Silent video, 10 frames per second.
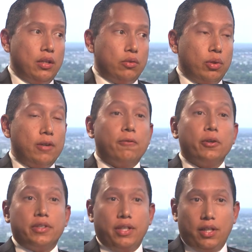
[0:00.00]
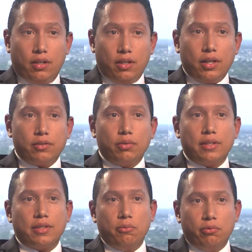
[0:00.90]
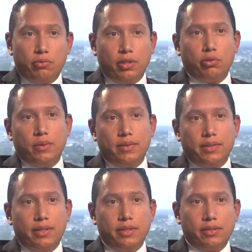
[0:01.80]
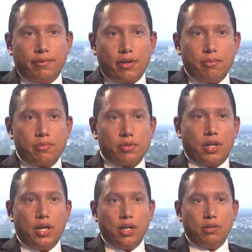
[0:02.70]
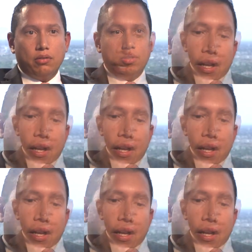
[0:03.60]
2014, as soon as I moved to the Twin Cities from Chicago.